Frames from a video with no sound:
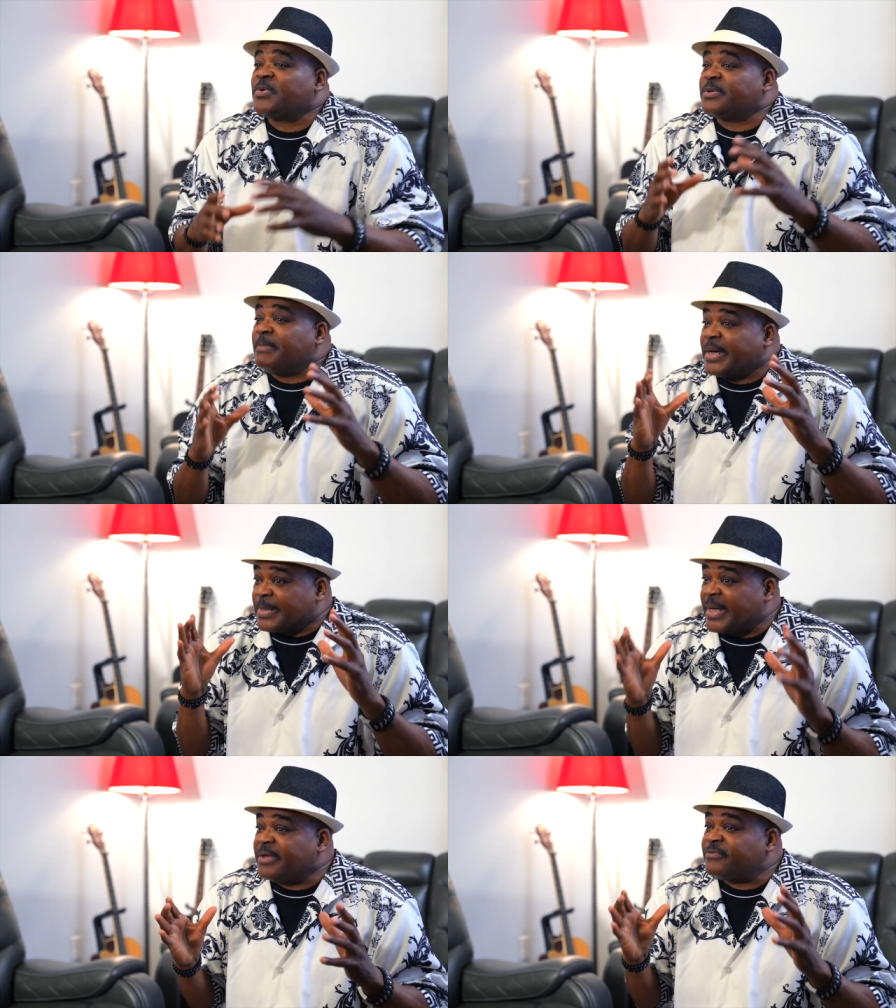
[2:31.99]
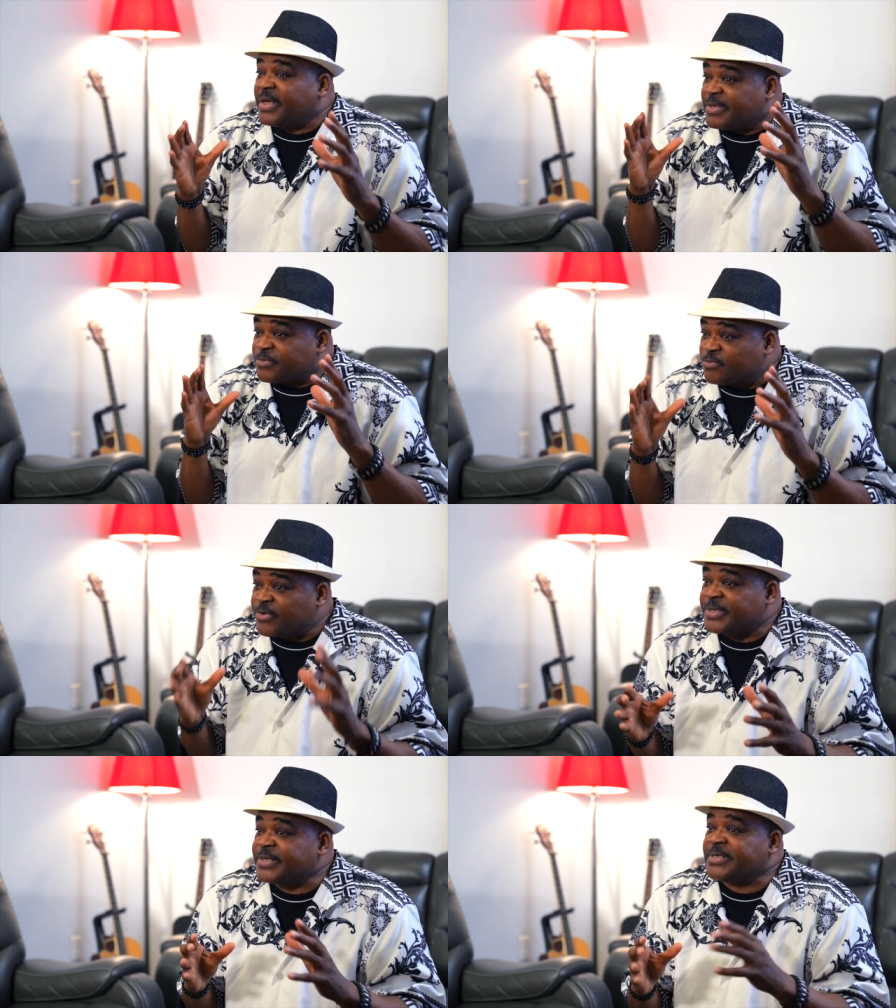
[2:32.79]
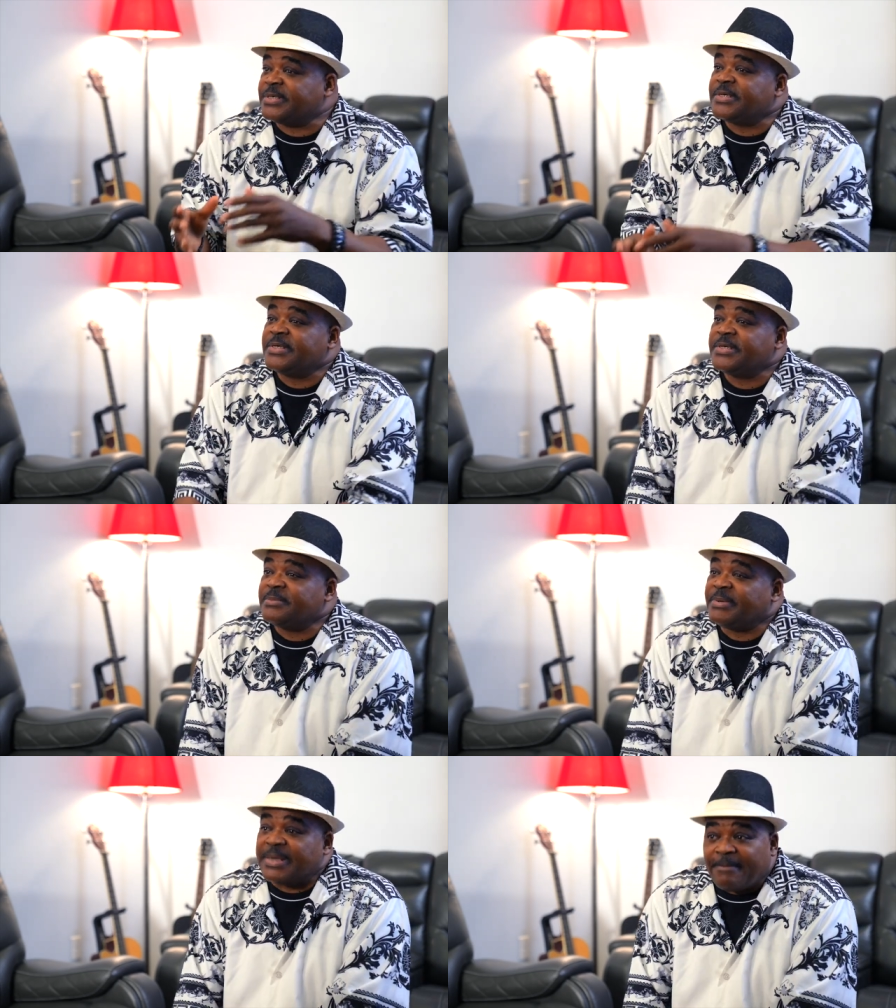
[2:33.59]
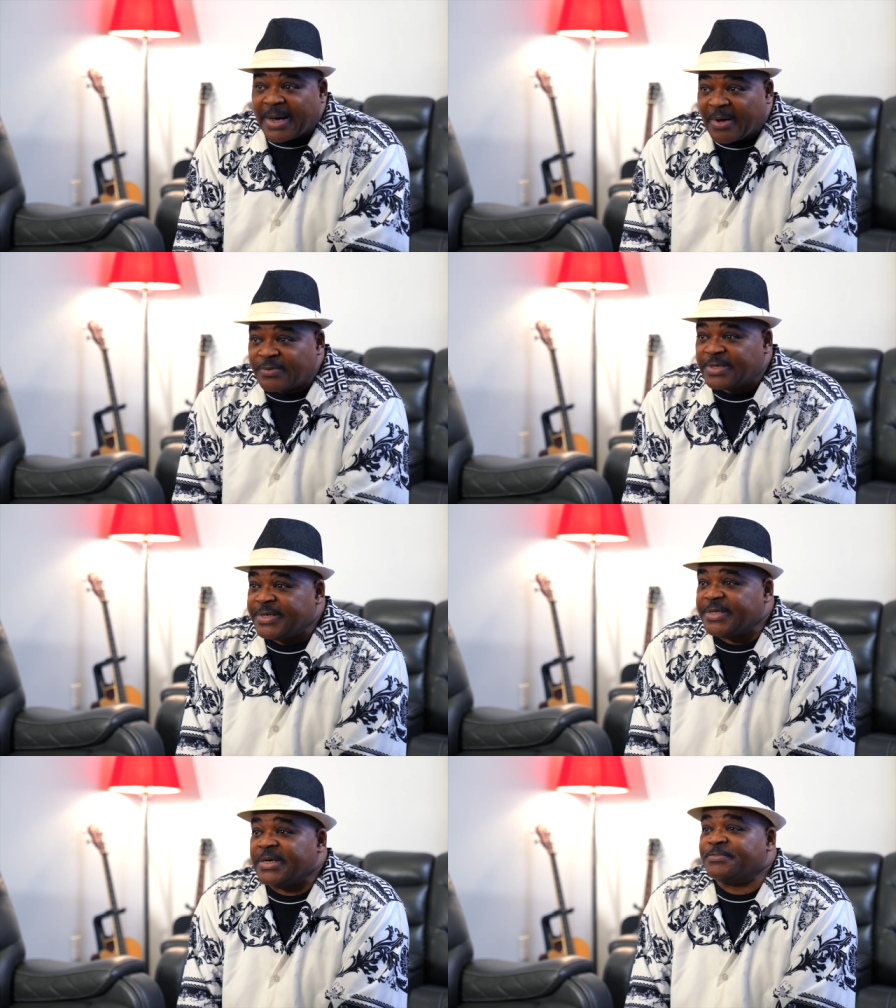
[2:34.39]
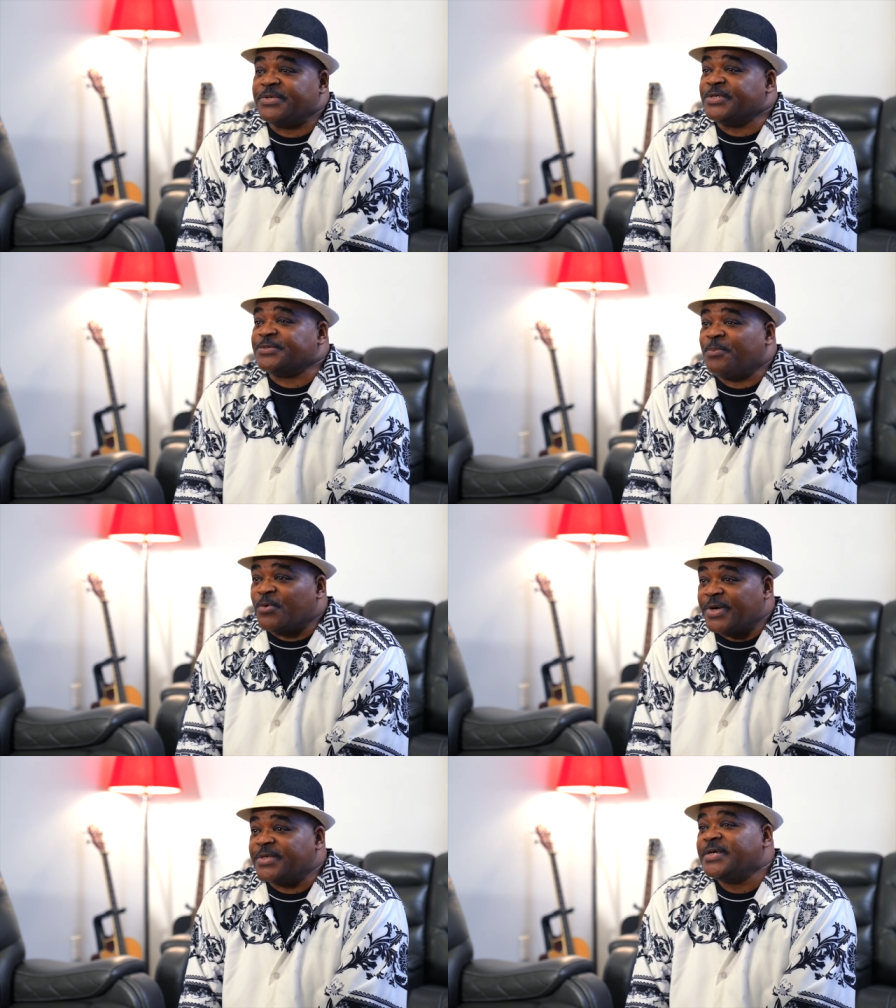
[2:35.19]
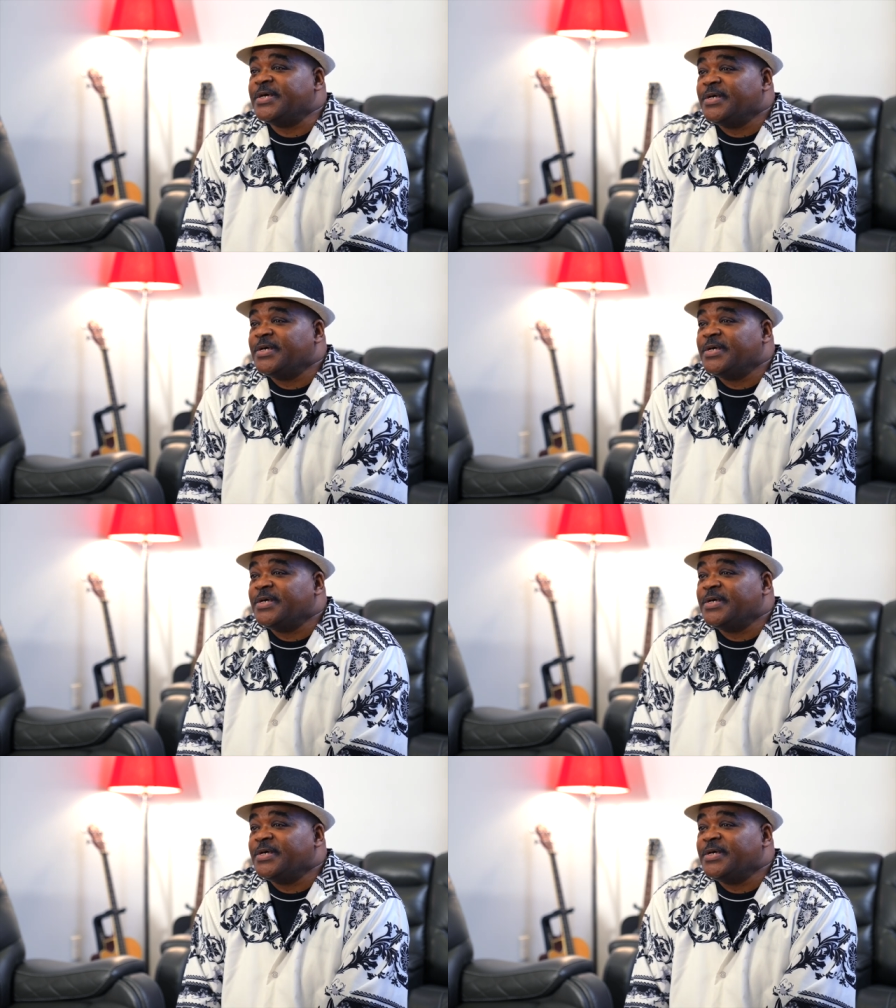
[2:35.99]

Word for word: what my life has really been about leading up to this point,